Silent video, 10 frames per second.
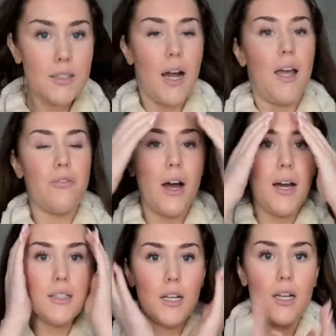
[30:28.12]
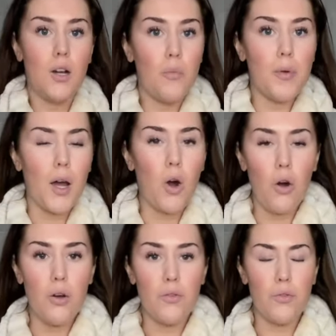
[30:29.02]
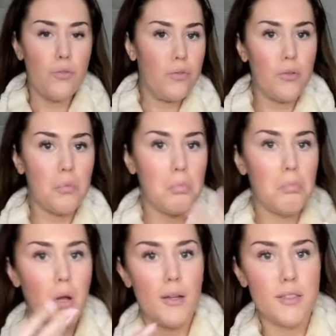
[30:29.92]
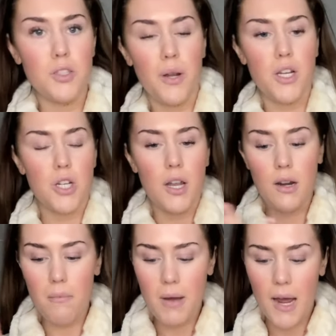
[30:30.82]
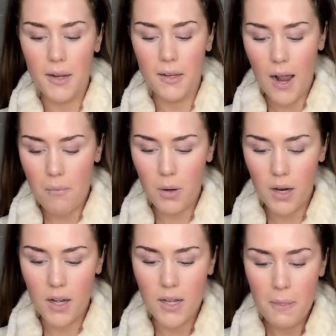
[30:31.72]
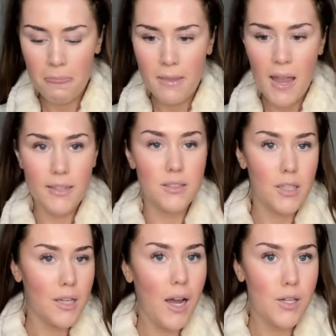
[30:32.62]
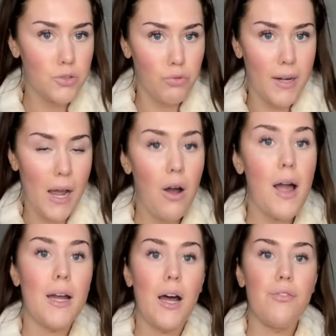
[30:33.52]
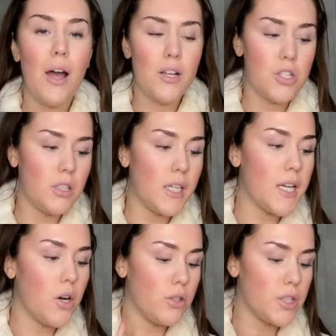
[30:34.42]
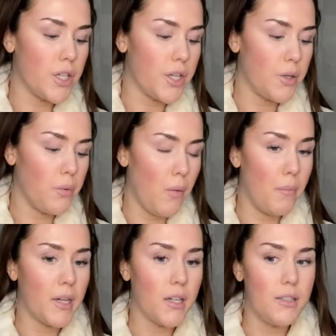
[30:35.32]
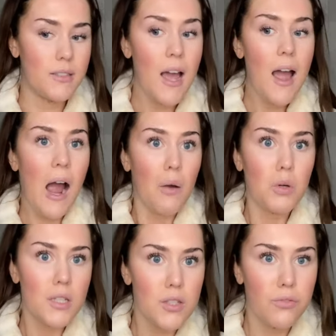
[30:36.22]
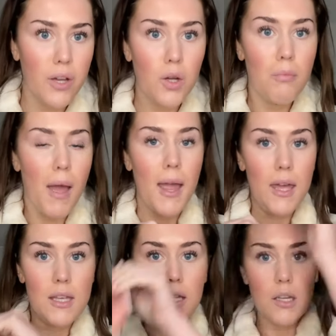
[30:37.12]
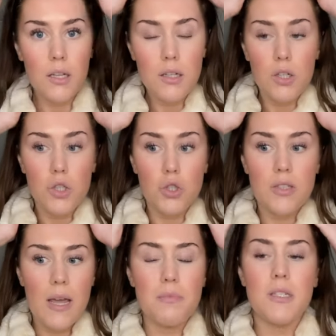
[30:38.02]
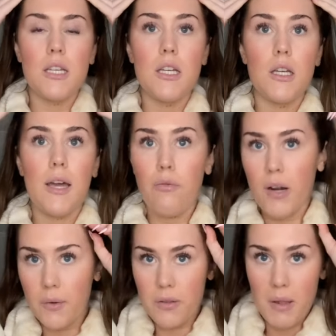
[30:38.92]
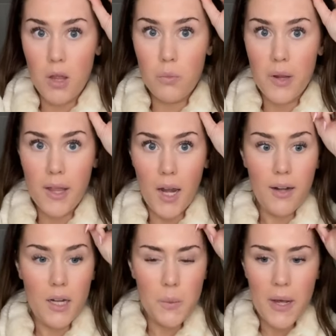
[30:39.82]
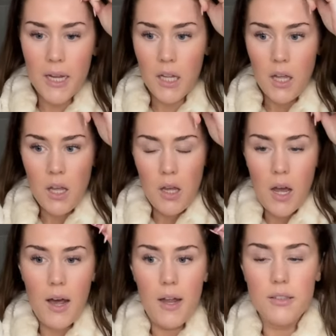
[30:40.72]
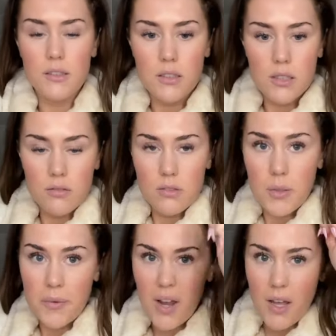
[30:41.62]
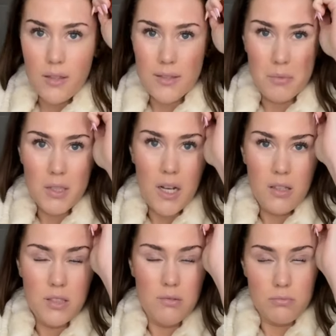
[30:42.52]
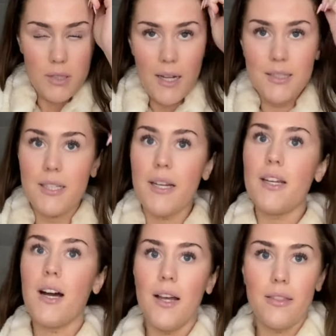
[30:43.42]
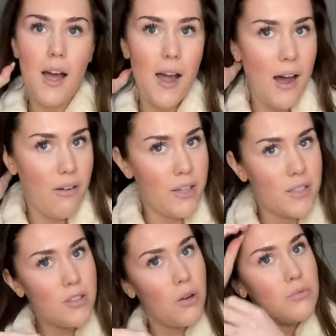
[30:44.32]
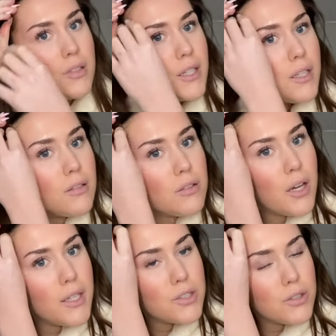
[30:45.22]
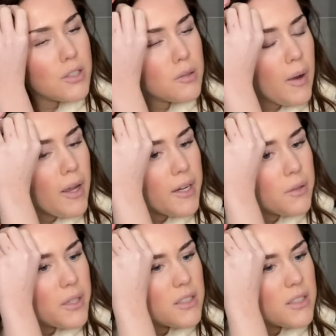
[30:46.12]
I have had a little bit of a situation. My camera SD card has run out. I have actually ordered a new one because I wanted to film a tipsy get ready with me on the weekend anyway. And to be fair, the SIM card, the SD card that I have, it's only 32 gigabyte anyway.